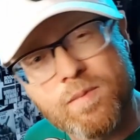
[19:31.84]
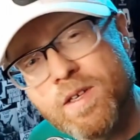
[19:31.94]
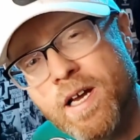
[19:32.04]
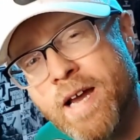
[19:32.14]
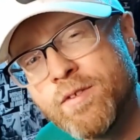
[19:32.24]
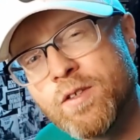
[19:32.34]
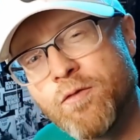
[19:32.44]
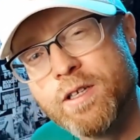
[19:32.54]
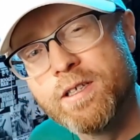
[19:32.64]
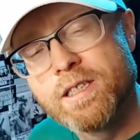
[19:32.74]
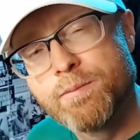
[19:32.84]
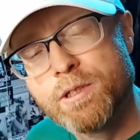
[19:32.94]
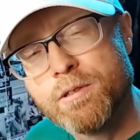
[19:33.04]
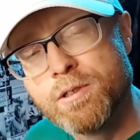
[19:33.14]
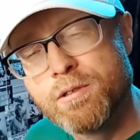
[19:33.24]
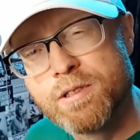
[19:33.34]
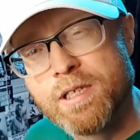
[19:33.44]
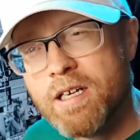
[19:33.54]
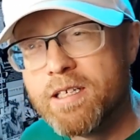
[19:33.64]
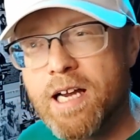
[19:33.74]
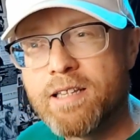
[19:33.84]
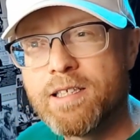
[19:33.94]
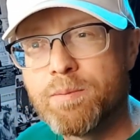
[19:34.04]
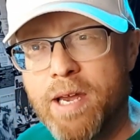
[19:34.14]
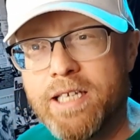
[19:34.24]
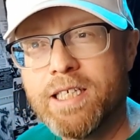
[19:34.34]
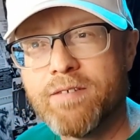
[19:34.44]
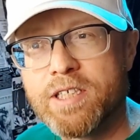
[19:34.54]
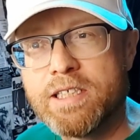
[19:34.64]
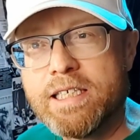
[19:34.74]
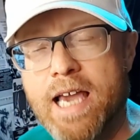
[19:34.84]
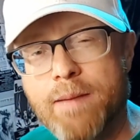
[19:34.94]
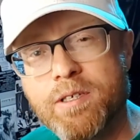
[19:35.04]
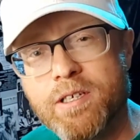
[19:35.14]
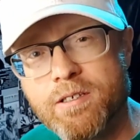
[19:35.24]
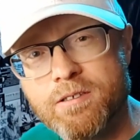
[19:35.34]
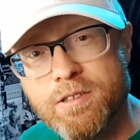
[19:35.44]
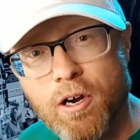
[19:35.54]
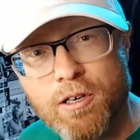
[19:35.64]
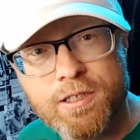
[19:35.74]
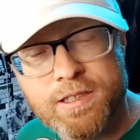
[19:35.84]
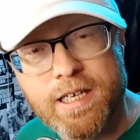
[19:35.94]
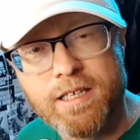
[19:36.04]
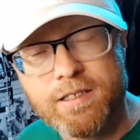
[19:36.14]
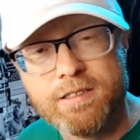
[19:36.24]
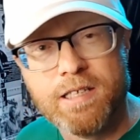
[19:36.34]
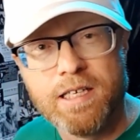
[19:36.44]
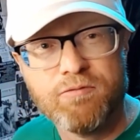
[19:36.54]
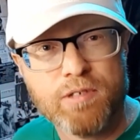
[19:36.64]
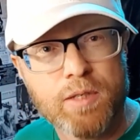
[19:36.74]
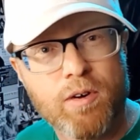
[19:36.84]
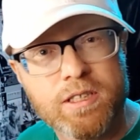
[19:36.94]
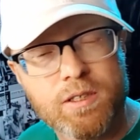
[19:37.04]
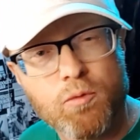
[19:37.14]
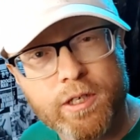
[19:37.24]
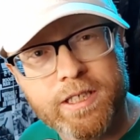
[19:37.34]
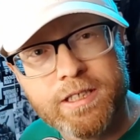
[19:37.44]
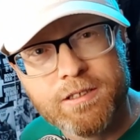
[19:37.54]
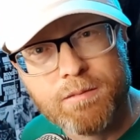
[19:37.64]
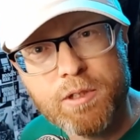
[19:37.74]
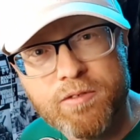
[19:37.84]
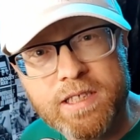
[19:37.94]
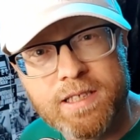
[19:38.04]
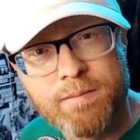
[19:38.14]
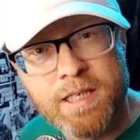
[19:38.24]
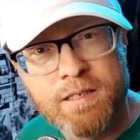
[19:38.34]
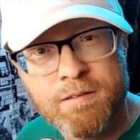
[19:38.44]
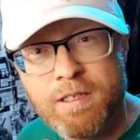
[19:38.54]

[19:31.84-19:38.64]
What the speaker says: I have this feeling that the producers got this painting of a sea captain at a yard sale and they really wanted to work it into their movie somehow.